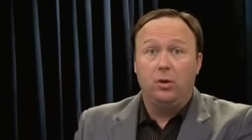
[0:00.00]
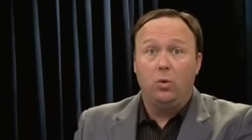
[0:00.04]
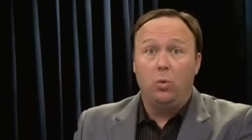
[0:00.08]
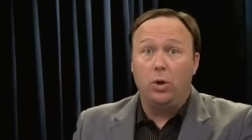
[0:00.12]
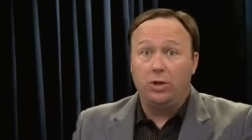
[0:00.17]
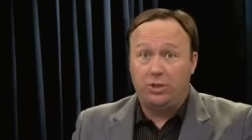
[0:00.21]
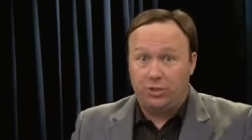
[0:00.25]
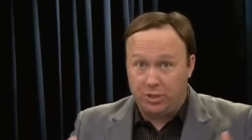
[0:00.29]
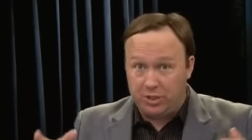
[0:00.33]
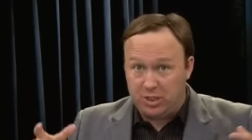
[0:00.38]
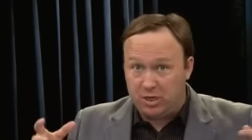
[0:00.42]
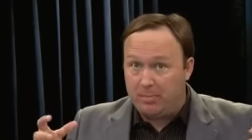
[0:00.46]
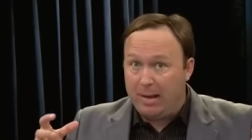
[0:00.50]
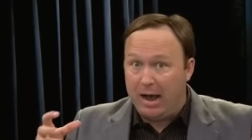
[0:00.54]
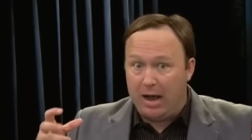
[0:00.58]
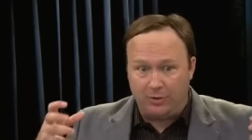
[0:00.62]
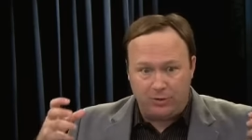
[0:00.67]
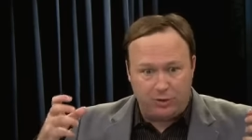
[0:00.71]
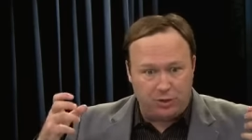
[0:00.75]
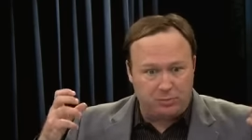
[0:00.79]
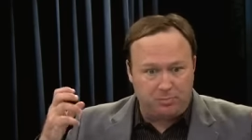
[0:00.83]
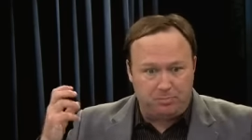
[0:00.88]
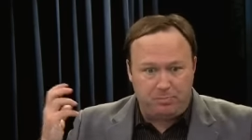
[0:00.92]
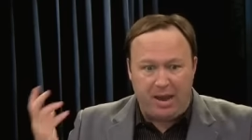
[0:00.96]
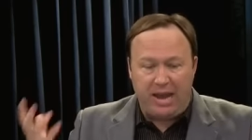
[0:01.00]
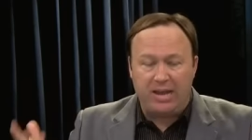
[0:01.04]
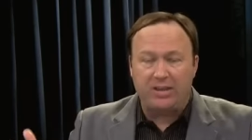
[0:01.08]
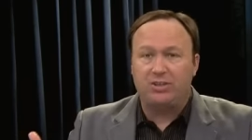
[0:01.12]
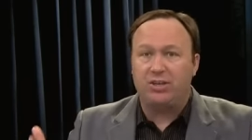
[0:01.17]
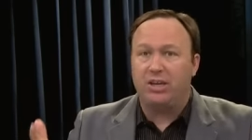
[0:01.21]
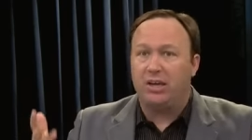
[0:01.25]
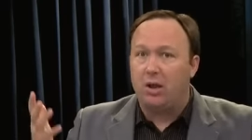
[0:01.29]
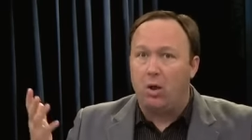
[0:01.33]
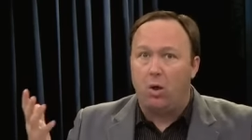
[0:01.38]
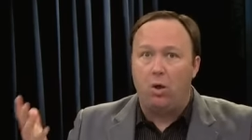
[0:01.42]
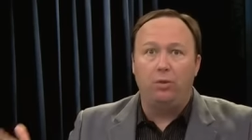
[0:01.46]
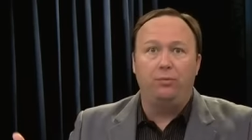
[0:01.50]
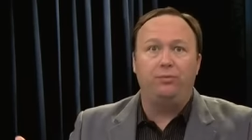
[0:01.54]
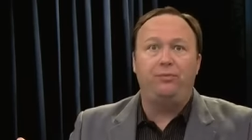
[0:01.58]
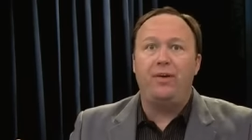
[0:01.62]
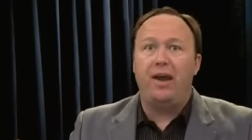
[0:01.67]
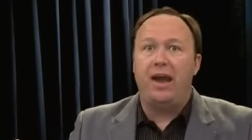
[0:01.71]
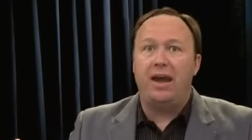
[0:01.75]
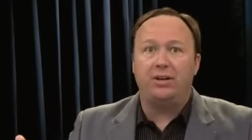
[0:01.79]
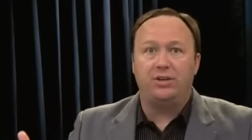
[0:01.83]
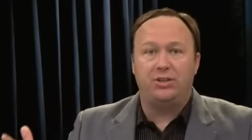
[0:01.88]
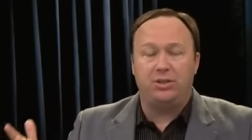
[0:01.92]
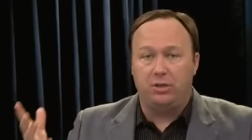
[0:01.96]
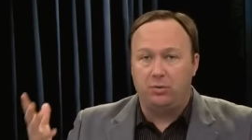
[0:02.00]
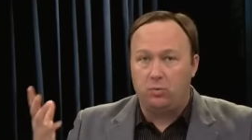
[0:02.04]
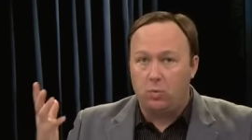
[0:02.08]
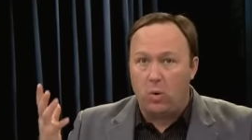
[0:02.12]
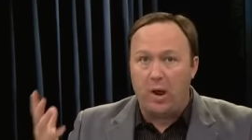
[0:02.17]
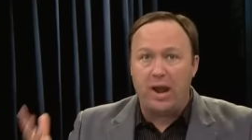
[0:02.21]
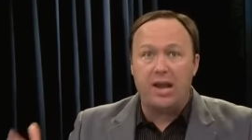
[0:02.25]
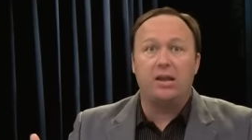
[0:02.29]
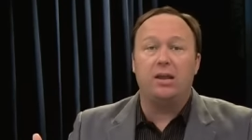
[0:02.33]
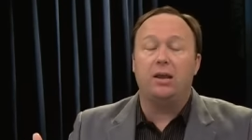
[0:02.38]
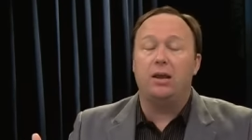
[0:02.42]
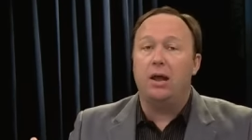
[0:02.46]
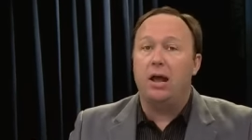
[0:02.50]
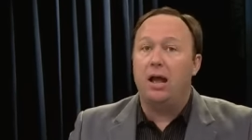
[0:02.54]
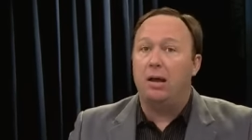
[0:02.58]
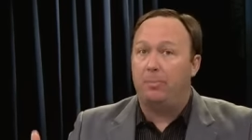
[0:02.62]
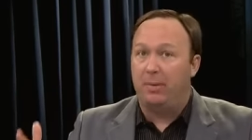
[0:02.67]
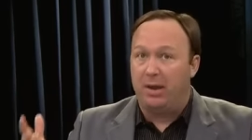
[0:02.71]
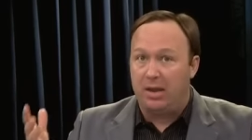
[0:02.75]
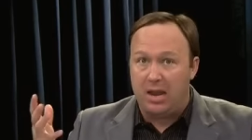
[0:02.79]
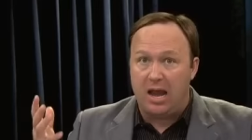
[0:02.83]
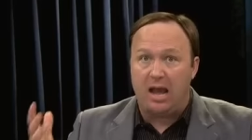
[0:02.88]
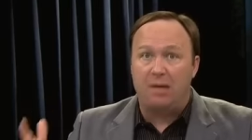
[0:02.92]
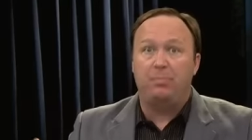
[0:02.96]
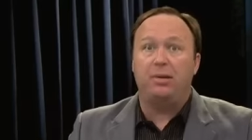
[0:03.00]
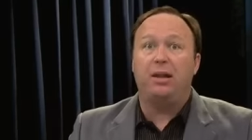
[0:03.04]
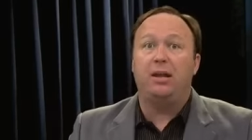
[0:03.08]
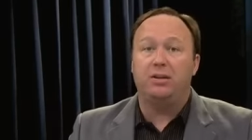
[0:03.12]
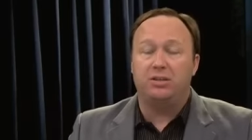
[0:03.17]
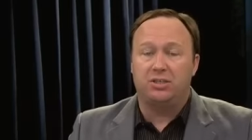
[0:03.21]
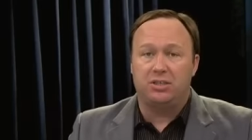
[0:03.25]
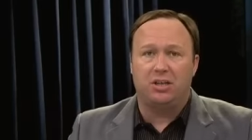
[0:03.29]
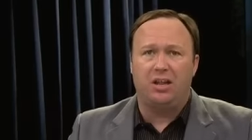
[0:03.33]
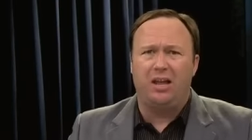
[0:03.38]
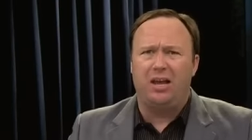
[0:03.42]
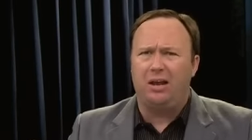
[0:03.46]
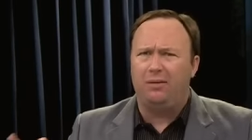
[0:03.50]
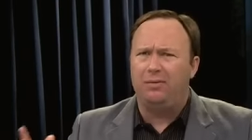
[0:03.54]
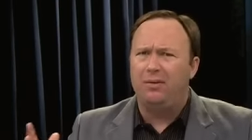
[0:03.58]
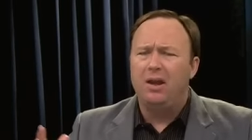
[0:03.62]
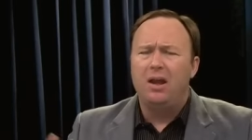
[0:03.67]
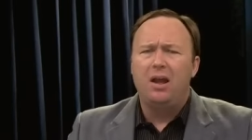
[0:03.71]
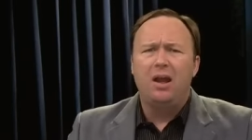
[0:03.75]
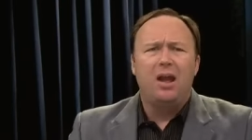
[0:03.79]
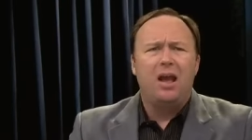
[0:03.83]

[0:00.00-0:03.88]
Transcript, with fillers: which is about just basic, old-fashioned waking up and not being a slave.